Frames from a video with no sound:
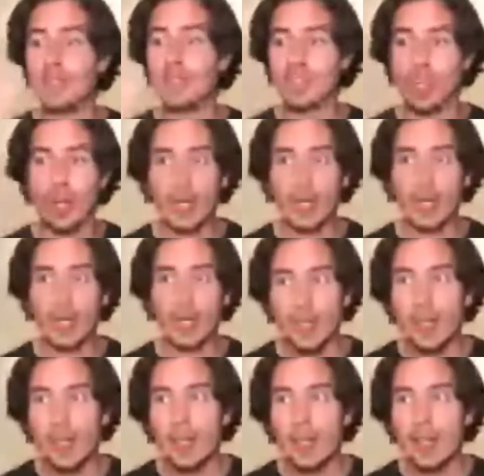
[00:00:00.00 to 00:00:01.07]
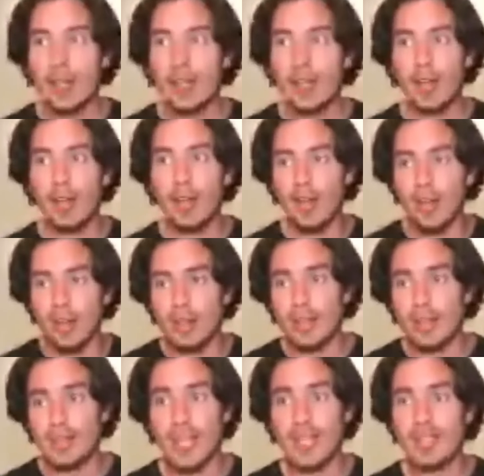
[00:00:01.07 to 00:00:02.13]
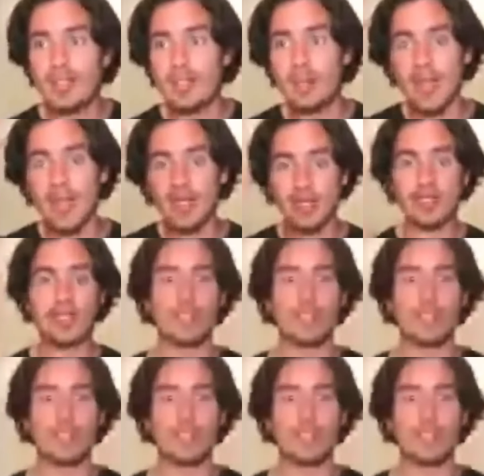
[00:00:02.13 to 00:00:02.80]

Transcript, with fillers: And the soil says the best